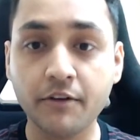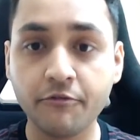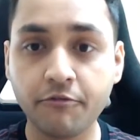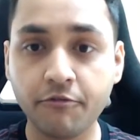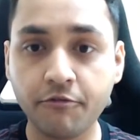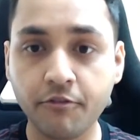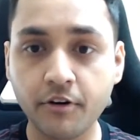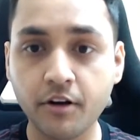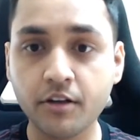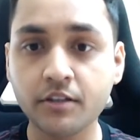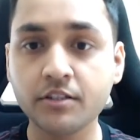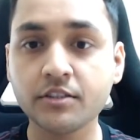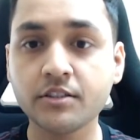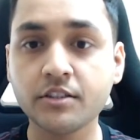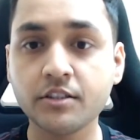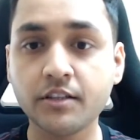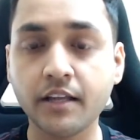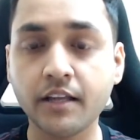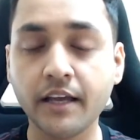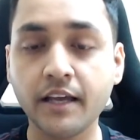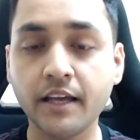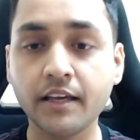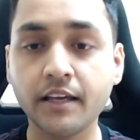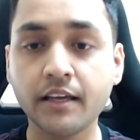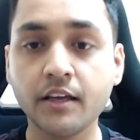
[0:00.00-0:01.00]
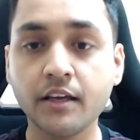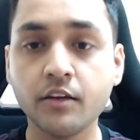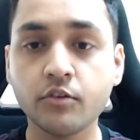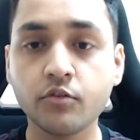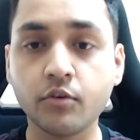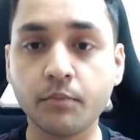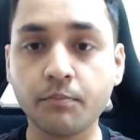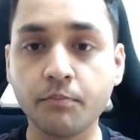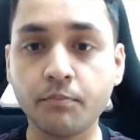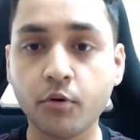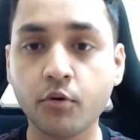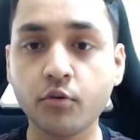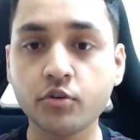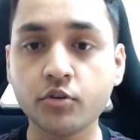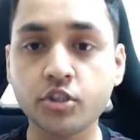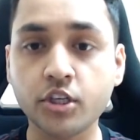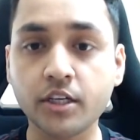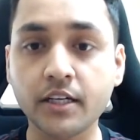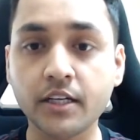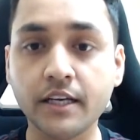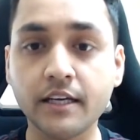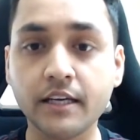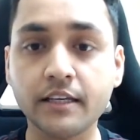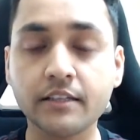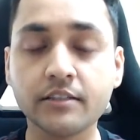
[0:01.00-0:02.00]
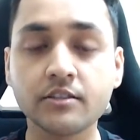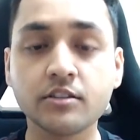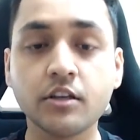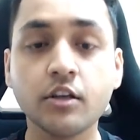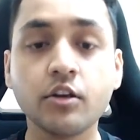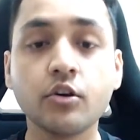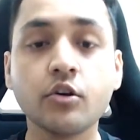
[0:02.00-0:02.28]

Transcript: first thing to approach it is